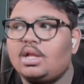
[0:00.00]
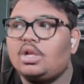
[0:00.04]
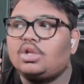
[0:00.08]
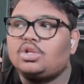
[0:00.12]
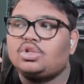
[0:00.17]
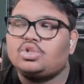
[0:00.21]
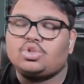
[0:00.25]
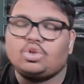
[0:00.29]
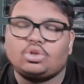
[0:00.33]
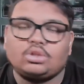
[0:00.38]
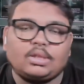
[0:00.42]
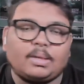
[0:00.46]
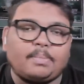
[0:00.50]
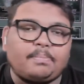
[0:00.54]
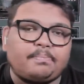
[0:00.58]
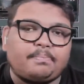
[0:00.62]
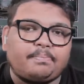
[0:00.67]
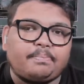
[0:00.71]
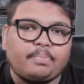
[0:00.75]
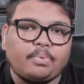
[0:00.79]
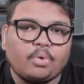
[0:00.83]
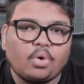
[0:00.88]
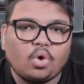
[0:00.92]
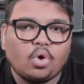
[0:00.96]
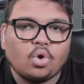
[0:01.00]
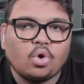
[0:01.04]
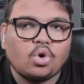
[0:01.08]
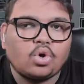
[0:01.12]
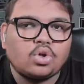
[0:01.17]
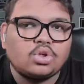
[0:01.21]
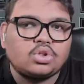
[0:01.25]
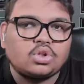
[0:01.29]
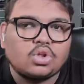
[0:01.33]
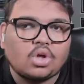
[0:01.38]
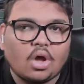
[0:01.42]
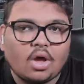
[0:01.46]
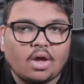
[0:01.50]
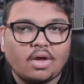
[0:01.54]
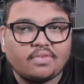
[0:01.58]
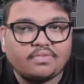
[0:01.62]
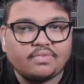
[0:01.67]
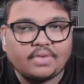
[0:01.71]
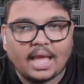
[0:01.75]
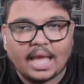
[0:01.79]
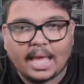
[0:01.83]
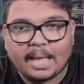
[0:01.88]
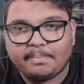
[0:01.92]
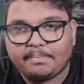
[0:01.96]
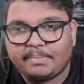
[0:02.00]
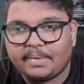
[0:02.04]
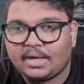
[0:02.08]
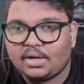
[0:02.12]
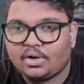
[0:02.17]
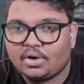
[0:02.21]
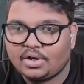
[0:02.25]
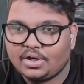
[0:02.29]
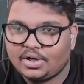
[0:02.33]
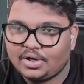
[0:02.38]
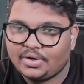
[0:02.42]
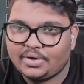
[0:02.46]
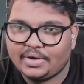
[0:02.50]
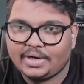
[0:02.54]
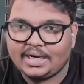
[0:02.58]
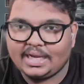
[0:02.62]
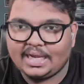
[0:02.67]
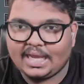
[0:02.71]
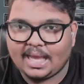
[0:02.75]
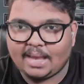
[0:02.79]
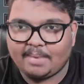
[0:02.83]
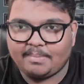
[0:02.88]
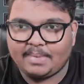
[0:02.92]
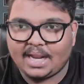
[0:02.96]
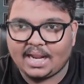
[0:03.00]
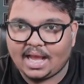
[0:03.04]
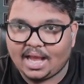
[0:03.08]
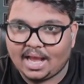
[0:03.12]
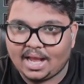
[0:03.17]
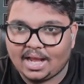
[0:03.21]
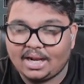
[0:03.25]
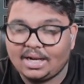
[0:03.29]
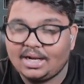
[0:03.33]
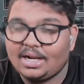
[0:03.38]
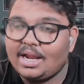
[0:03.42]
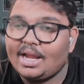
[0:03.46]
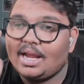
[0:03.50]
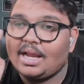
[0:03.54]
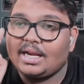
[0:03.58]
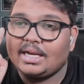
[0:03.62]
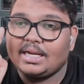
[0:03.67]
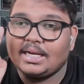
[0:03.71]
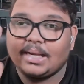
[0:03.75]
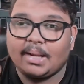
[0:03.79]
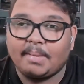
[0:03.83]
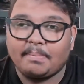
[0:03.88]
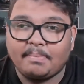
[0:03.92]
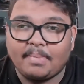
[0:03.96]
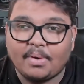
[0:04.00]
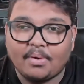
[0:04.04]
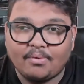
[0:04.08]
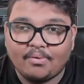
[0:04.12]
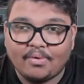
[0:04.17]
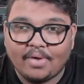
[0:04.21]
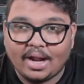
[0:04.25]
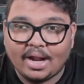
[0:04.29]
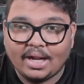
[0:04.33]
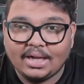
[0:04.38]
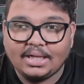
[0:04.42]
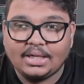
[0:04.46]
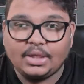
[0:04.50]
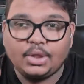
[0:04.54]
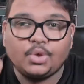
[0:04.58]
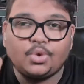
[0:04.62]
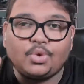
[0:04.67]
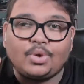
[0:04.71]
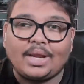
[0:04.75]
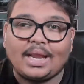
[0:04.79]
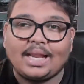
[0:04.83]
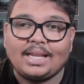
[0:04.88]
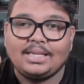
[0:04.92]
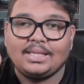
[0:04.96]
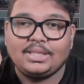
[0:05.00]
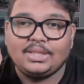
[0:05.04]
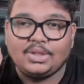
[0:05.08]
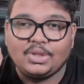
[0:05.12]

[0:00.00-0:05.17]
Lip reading: So the pros of Apple Continuity Camera are: number one, you can